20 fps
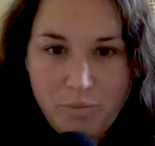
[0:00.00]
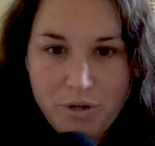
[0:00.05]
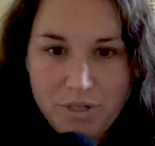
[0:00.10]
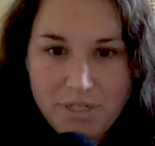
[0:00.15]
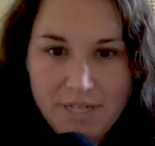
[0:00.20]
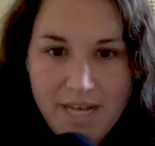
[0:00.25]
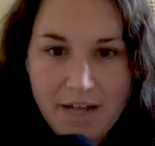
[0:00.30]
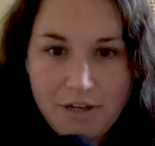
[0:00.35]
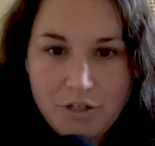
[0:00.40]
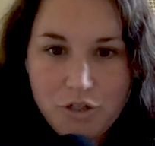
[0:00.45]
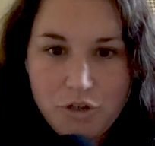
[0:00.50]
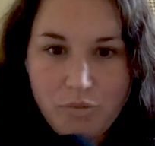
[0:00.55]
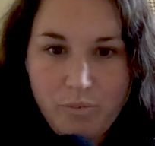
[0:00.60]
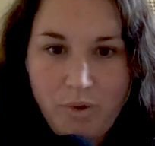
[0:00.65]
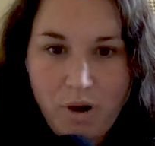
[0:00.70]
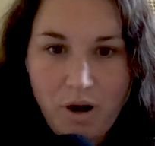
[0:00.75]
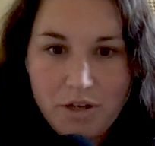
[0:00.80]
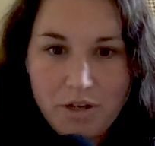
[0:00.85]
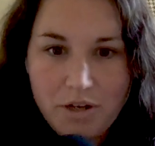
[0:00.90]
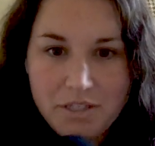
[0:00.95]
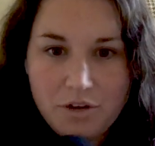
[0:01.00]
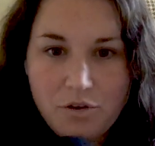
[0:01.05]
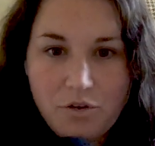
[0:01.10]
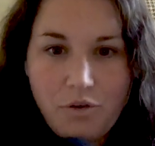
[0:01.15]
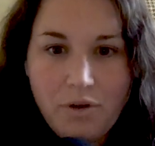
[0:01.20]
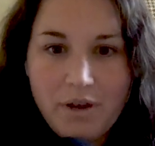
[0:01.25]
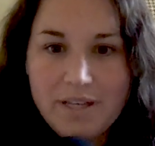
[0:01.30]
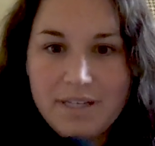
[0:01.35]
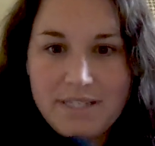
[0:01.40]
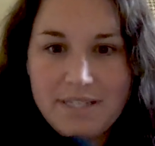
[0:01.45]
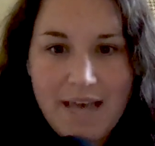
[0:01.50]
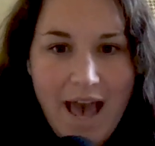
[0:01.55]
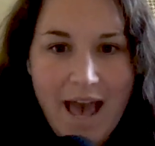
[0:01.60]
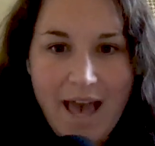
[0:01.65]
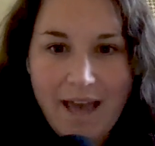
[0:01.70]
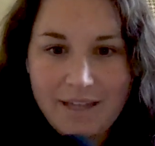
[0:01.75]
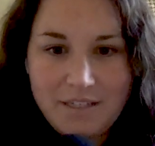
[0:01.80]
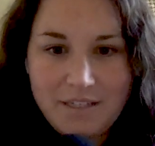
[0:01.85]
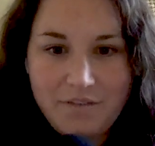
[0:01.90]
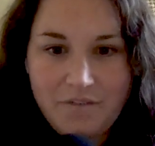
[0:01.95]
protector parts are going to
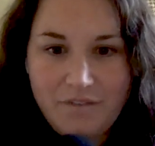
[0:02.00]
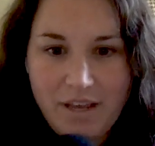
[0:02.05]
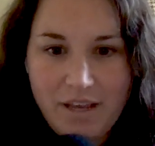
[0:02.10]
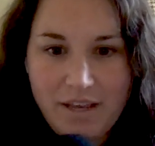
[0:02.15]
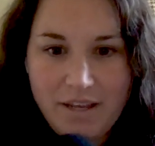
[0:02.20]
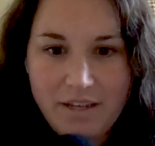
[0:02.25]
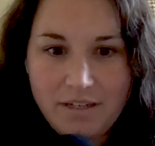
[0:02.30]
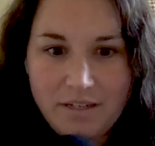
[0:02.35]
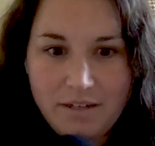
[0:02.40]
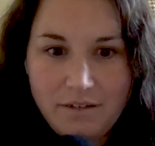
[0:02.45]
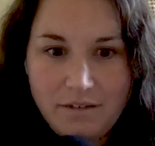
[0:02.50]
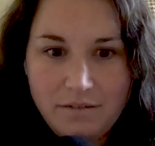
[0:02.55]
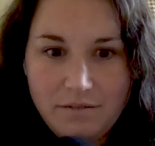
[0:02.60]
activate